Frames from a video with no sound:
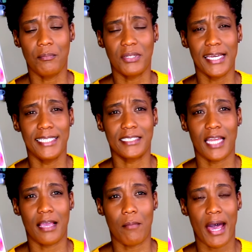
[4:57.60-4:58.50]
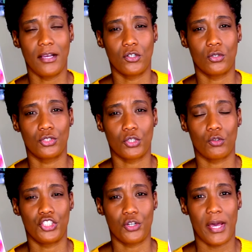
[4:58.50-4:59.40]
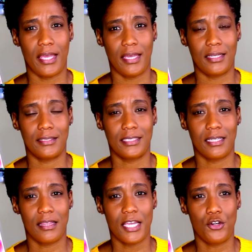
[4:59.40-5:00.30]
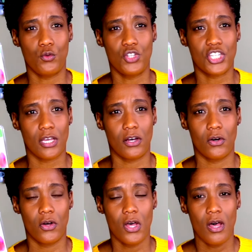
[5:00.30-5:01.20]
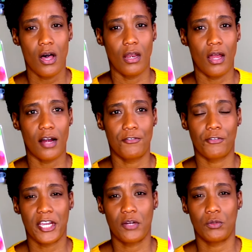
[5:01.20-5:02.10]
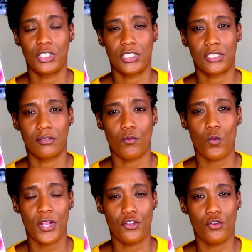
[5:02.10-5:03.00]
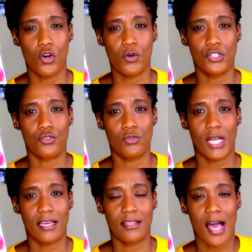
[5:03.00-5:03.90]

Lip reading: place like Michael's or Joann's, they do sell a lot of fragrance when you go into like the